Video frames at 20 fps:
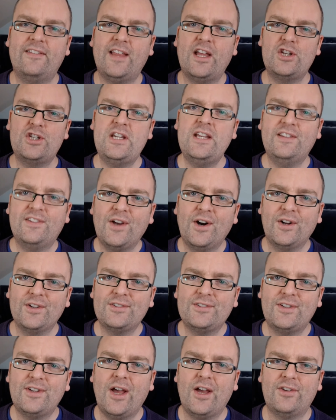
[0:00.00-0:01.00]
that she's got
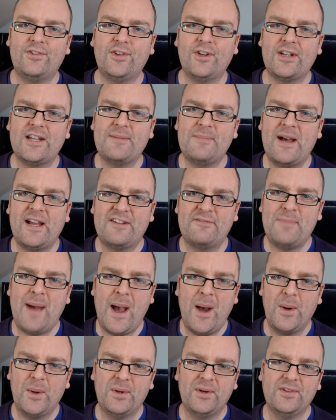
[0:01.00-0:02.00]
a certain amount of
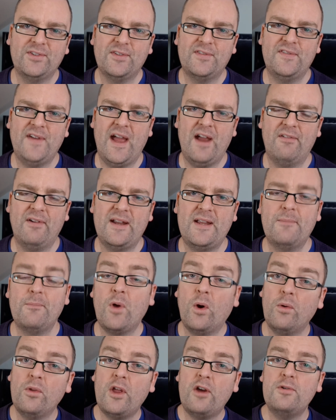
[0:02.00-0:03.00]
power as a fairy,
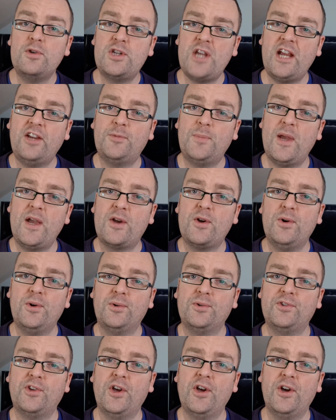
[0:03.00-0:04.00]
although Shakespeare
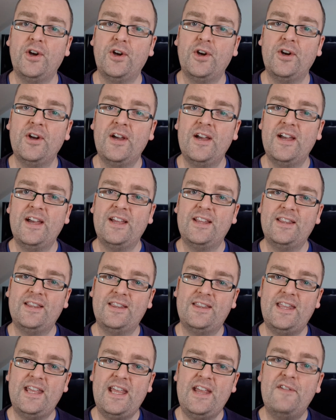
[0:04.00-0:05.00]
calls her
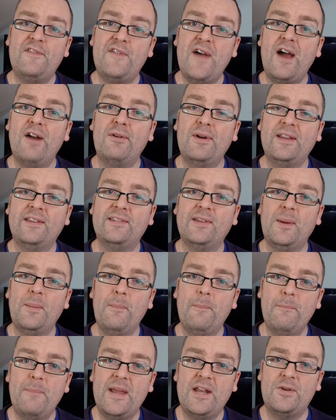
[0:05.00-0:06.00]
the fairies'
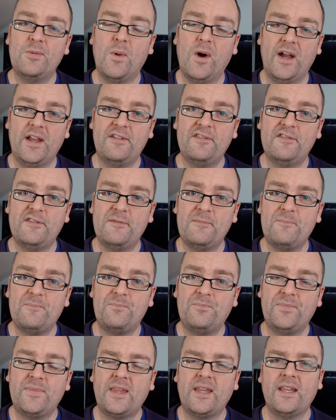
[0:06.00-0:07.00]
midwife.
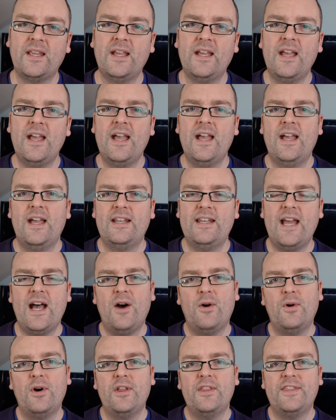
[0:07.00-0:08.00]

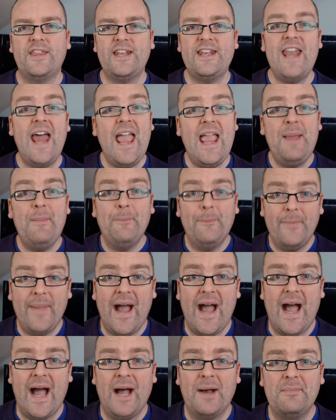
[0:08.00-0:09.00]
Now, the name
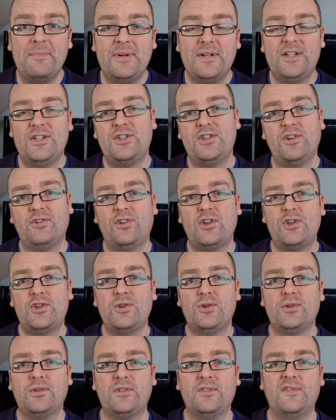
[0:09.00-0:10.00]
Mab is just a
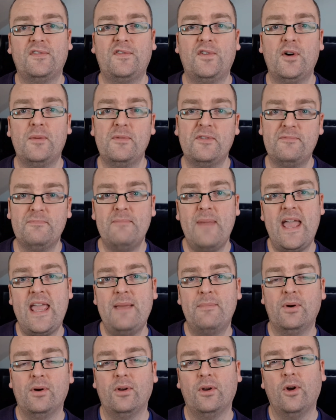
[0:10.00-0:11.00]
shortened form of
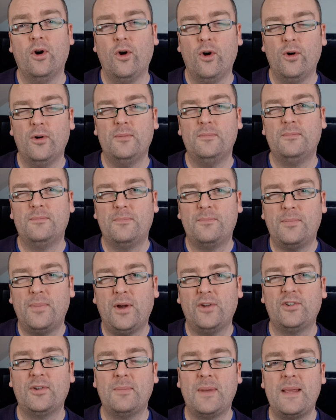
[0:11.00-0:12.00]
Mabel, or
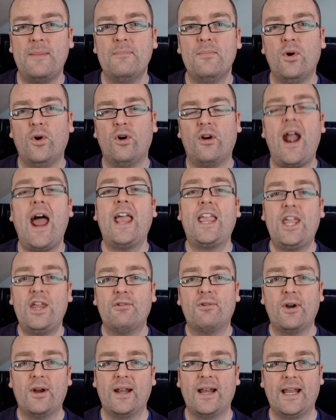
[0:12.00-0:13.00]
possibly more
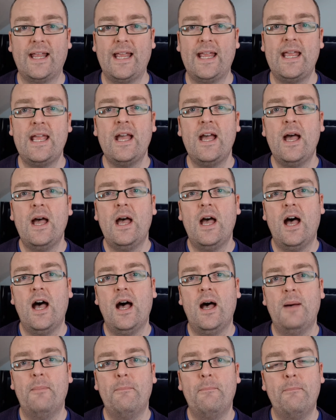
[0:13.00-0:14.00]
accurately,
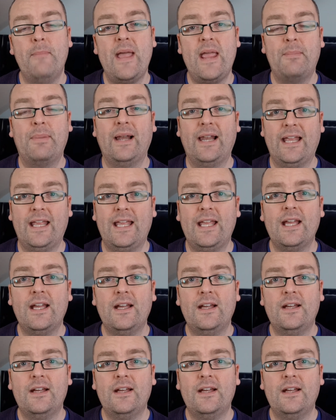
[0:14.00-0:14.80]
Maybelline.